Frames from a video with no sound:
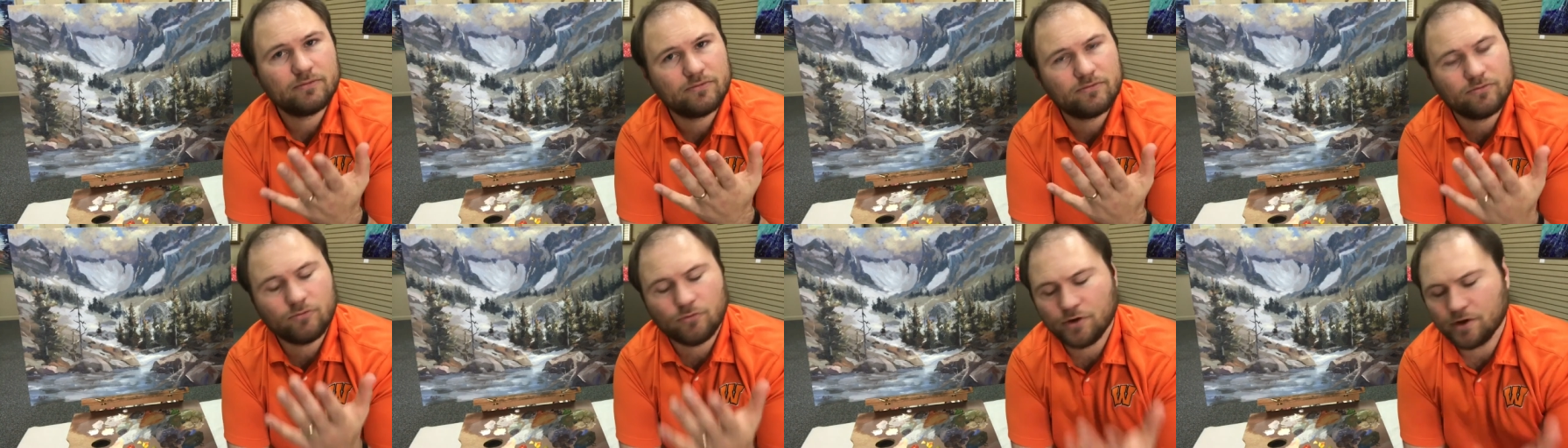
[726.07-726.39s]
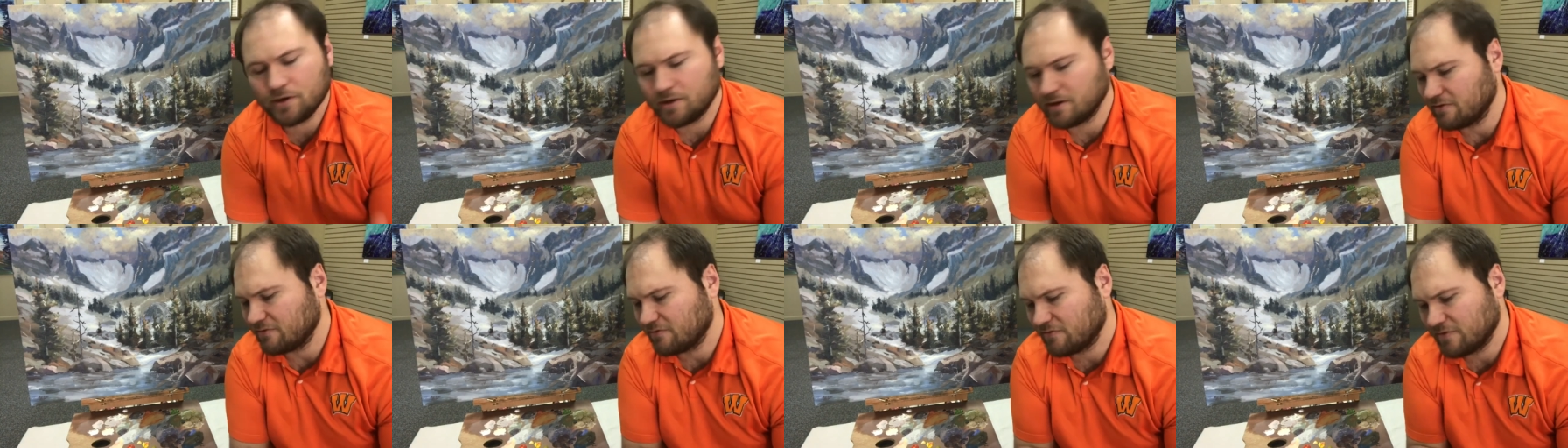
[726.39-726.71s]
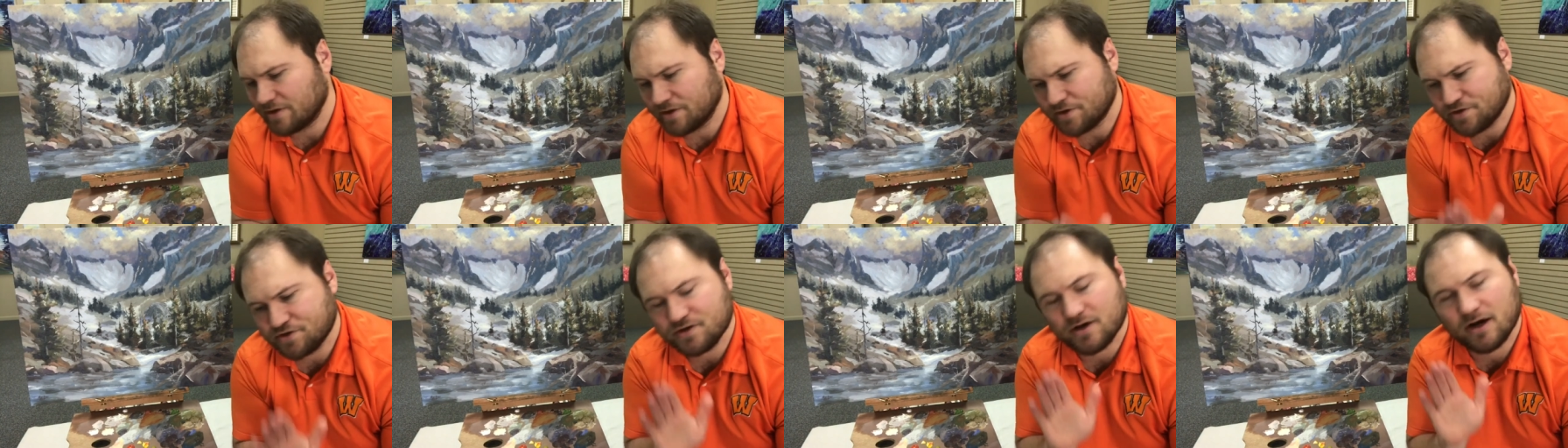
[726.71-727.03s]
really
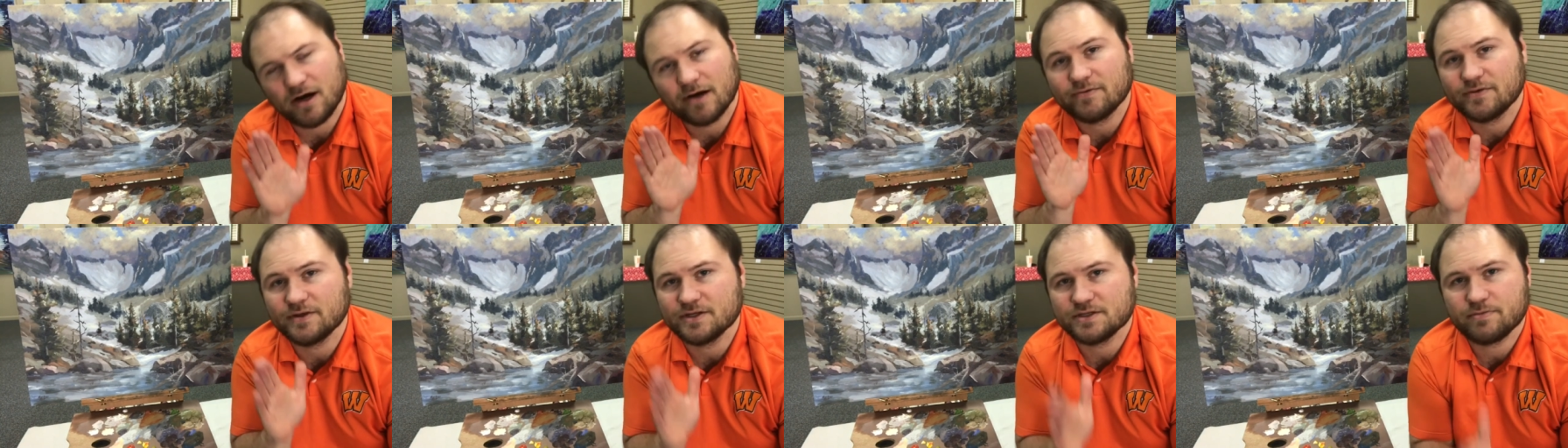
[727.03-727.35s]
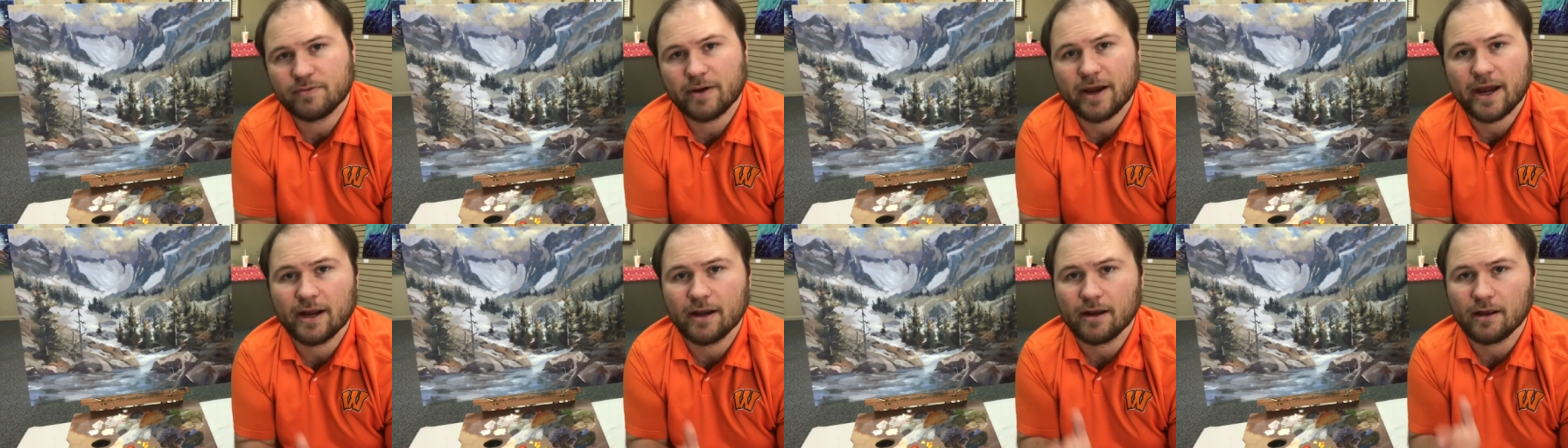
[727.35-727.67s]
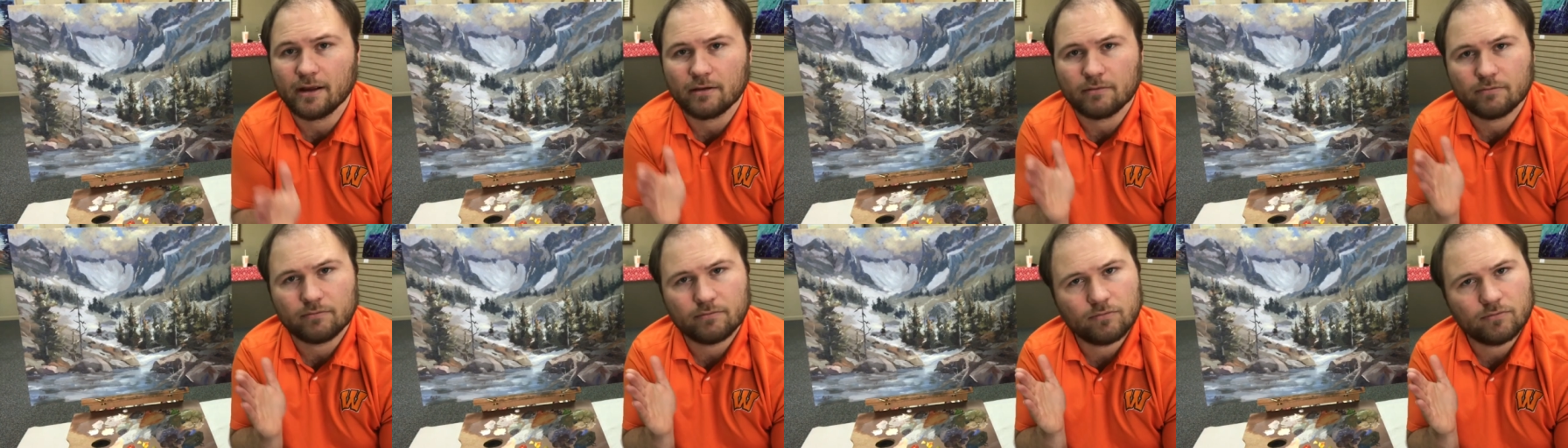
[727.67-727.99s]
finished off this
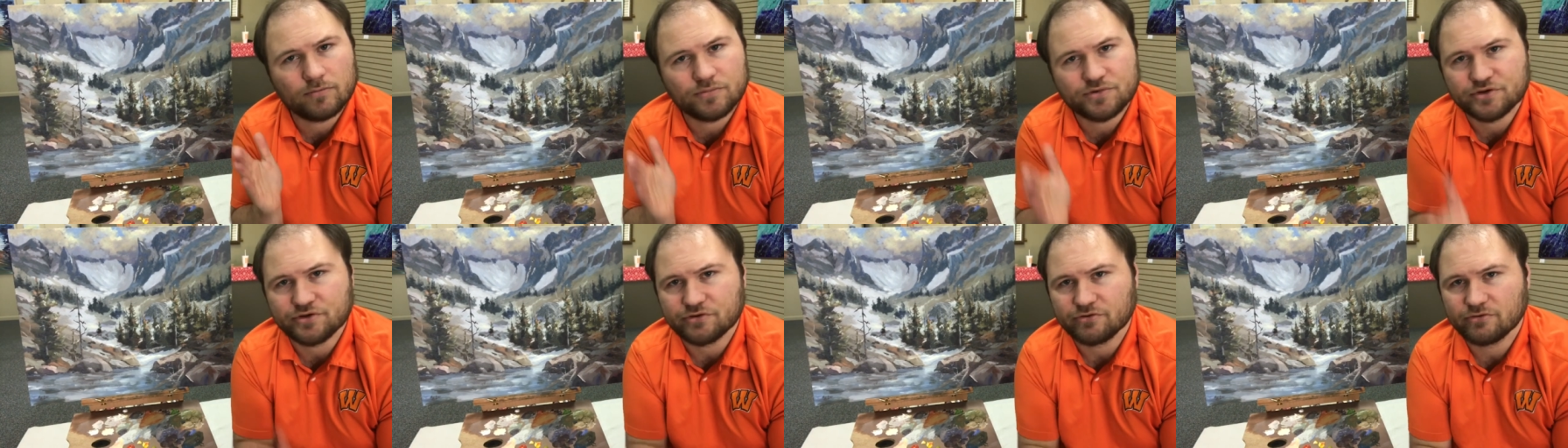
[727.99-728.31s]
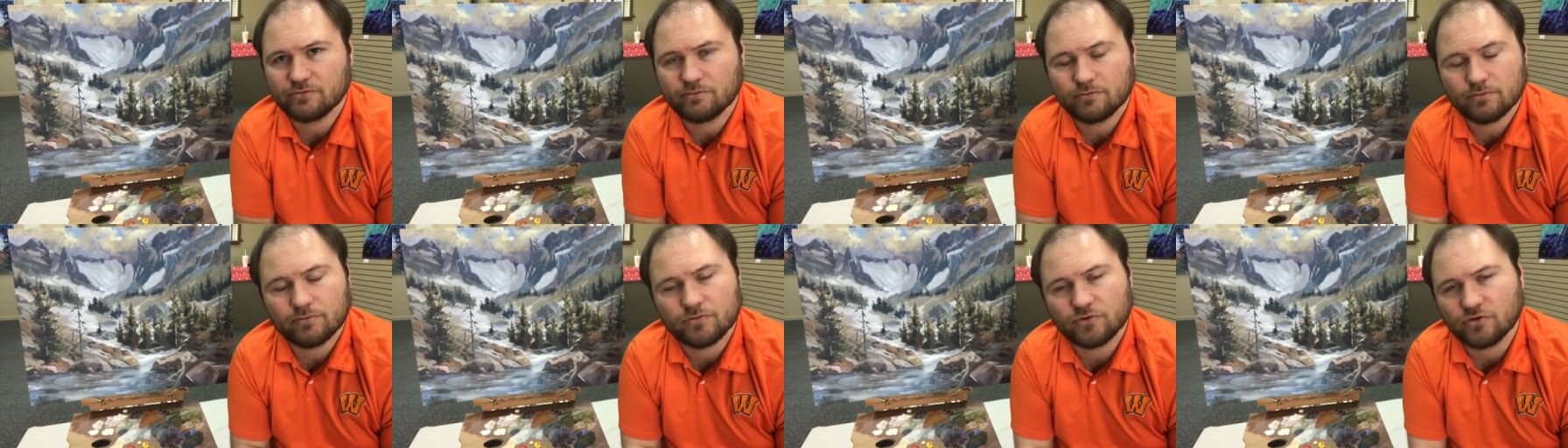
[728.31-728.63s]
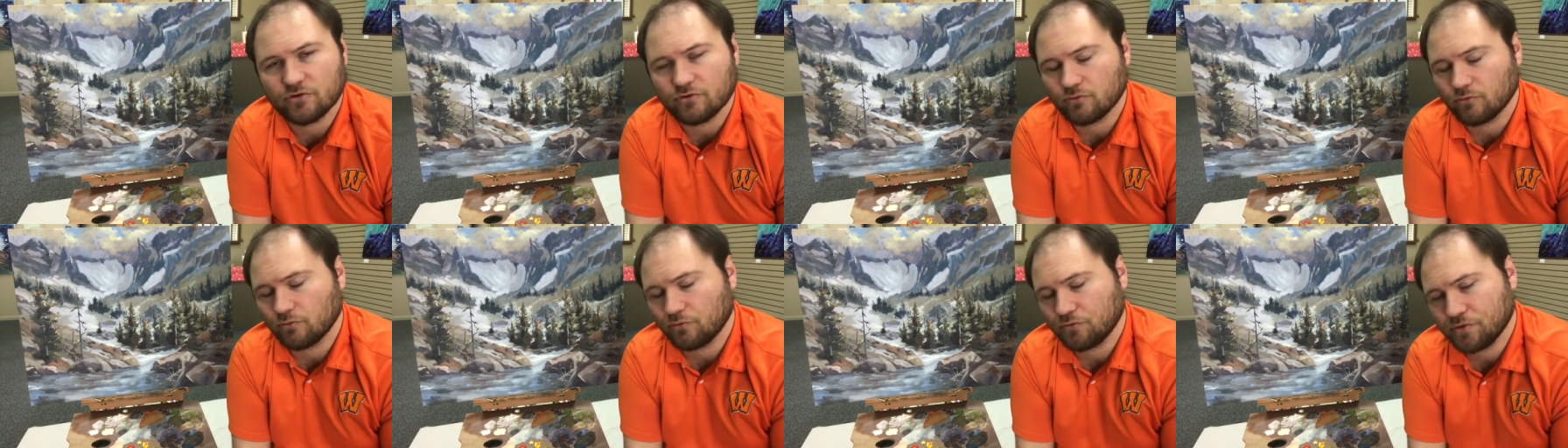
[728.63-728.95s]
painting
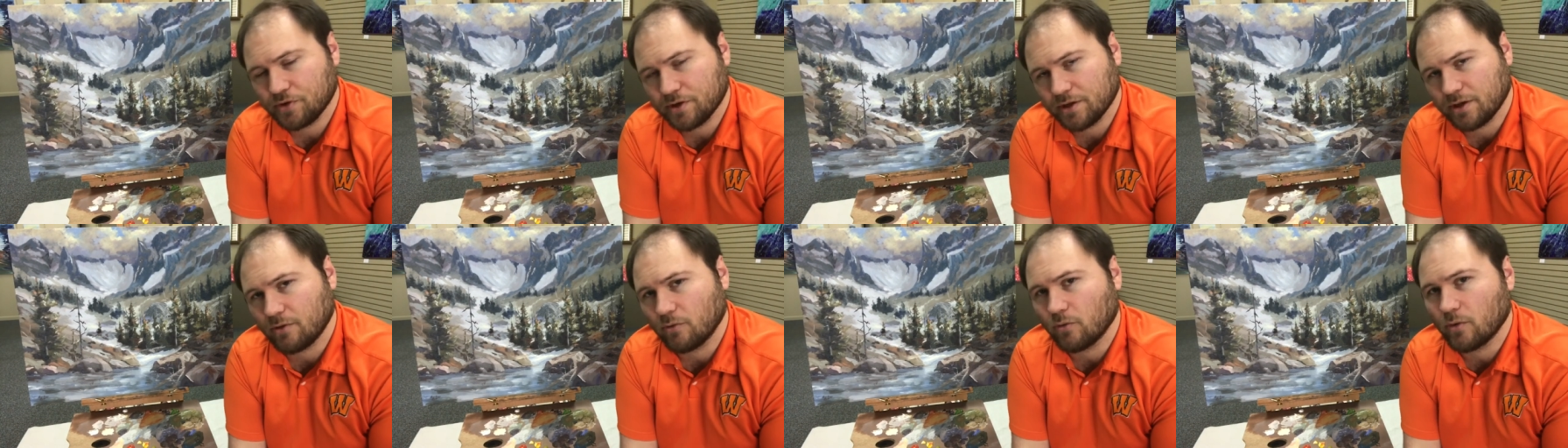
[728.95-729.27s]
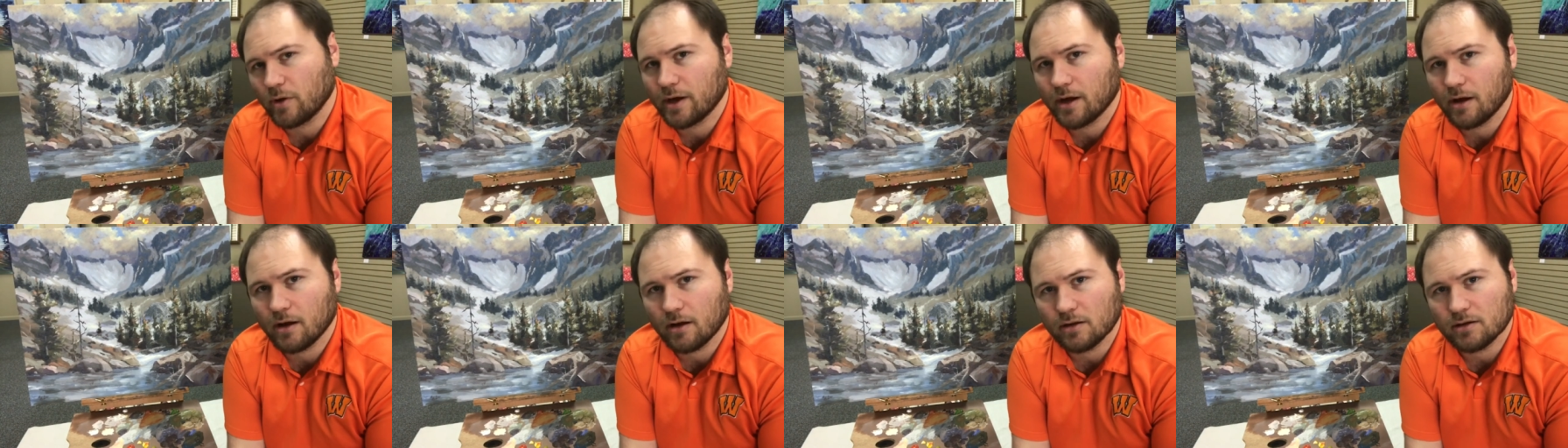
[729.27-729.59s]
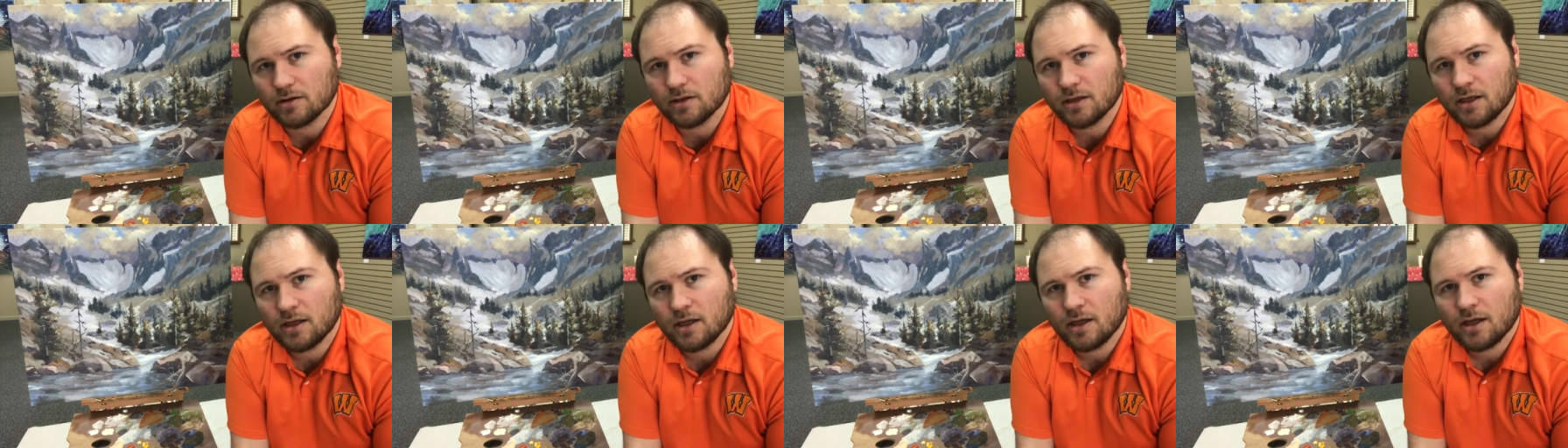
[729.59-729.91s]
just really
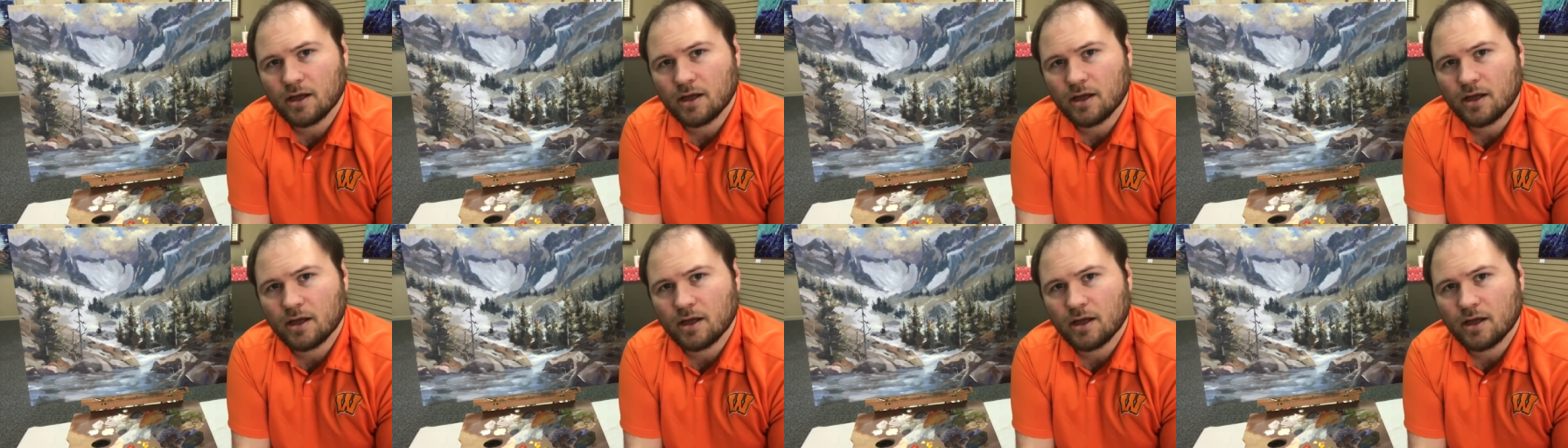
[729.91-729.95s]
well